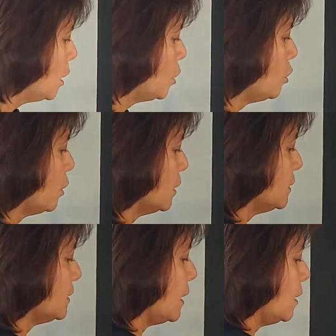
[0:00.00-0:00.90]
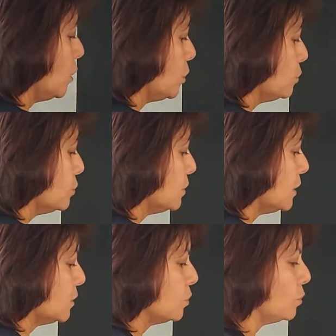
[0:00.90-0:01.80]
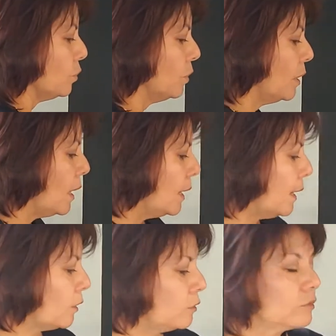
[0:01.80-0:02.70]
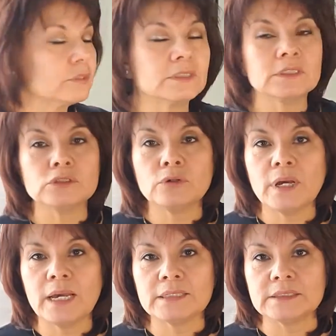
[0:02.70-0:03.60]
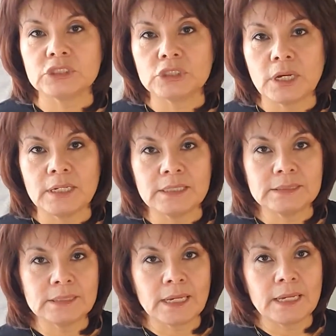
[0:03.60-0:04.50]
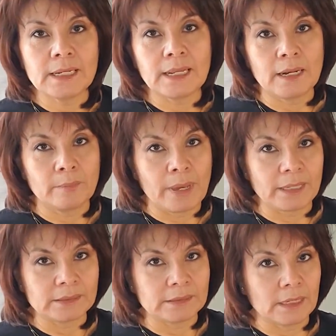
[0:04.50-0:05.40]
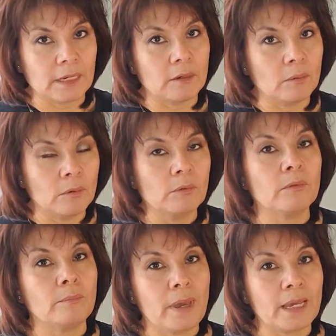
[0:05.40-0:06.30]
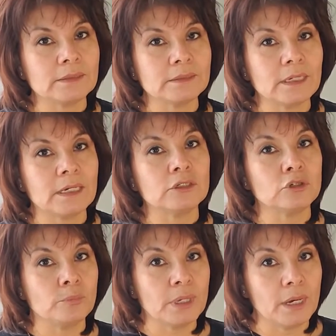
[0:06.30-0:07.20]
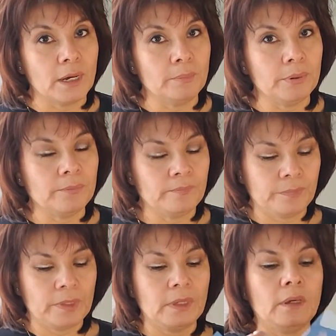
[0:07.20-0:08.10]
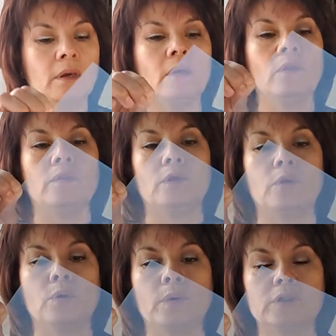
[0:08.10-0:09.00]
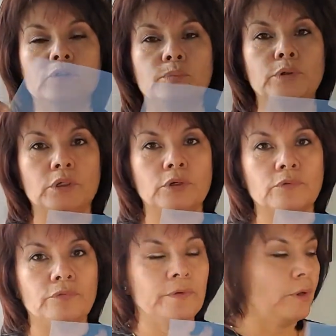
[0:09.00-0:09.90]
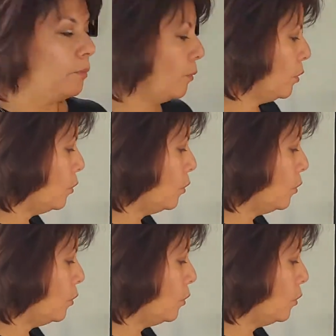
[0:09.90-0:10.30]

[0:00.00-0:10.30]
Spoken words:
you're going to set it on your stencil. Now your stencil has a shiny side and a matte side. The matte side should be up. Then you're going to put your film